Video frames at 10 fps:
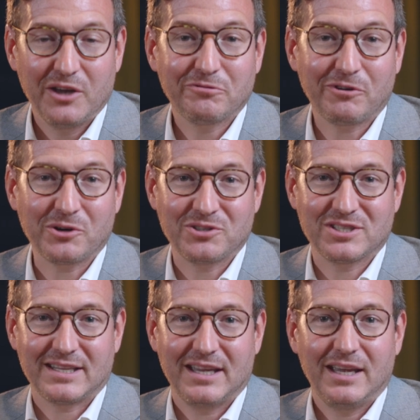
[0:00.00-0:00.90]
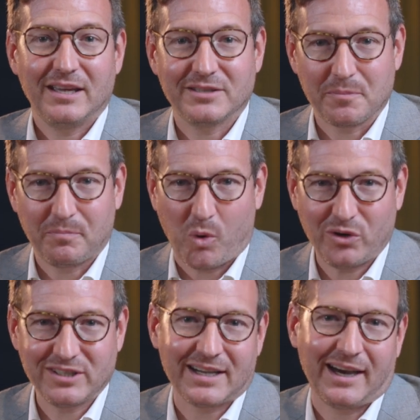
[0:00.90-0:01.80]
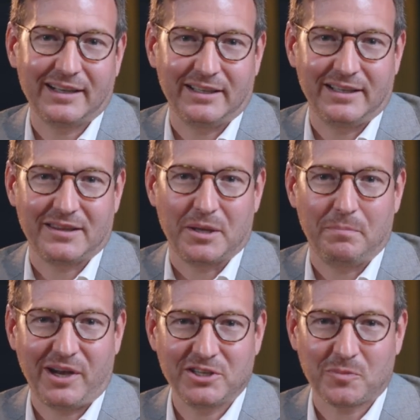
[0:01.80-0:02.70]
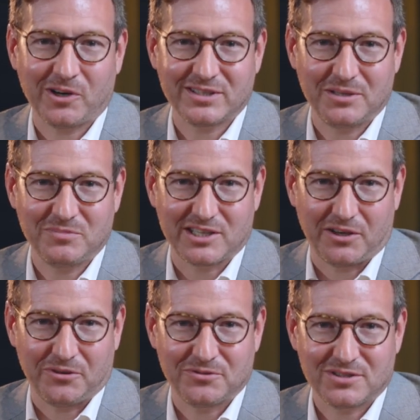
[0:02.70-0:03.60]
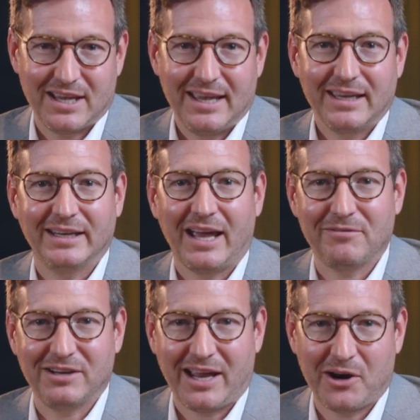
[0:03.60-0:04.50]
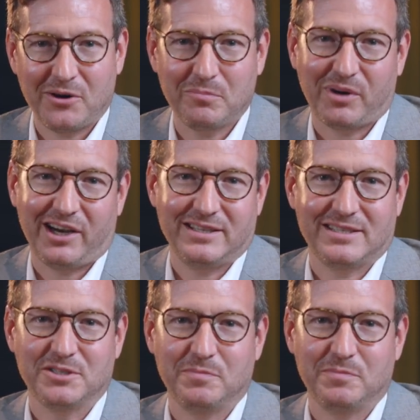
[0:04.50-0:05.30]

First, it's important to highlight that benchmarks themselves can have inherent biases